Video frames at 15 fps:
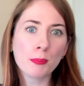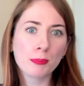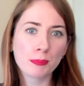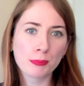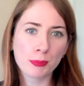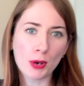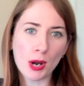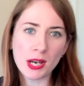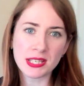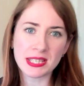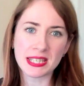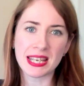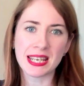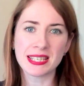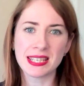
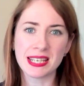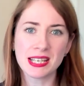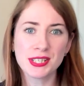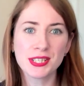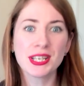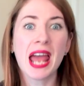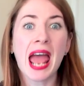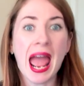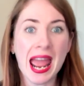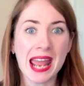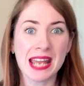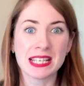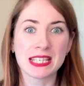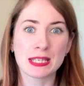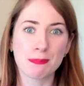process it,
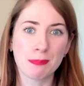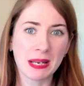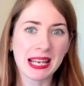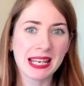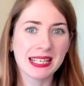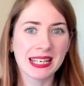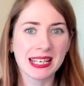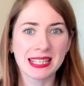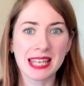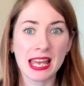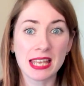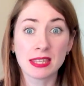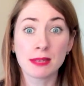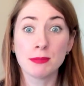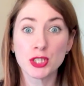explaining that
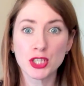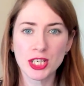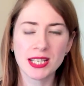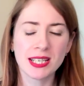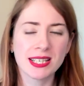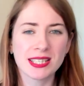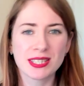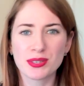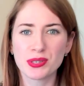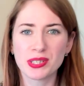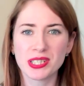the machine is going